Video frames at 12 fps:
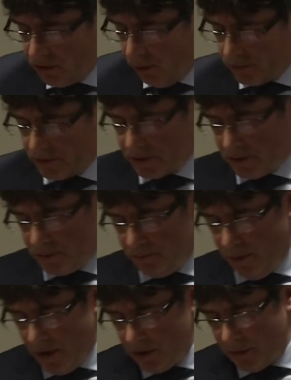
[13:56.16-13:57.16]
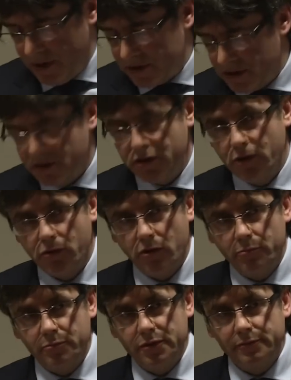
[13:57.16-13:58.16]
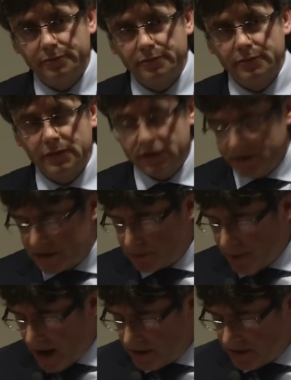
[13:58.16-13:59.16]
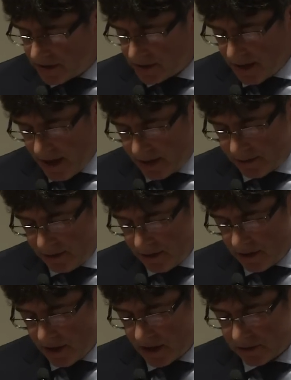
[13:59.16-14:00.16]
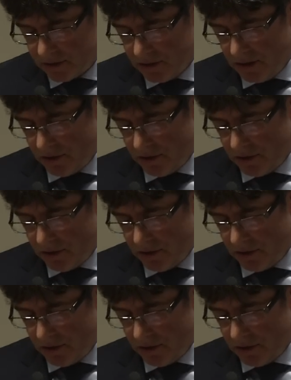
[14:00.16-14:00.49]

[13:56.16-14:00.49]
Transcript: the oldest parliaments in Europe, the Spanish state has